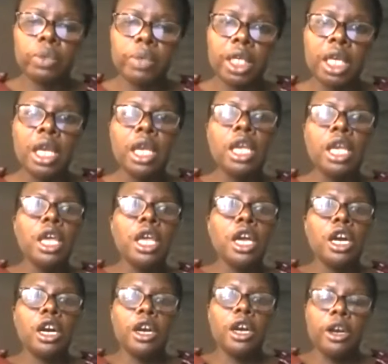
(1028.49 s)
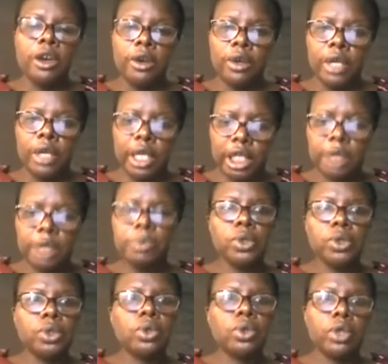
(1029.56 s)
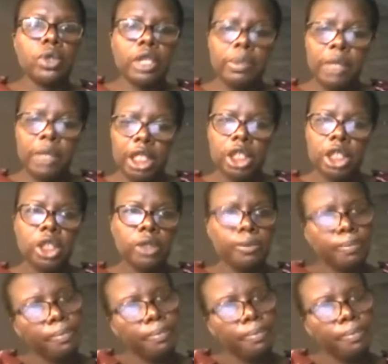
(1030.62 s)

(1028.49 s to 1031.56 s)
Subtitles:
be exposed to contamination.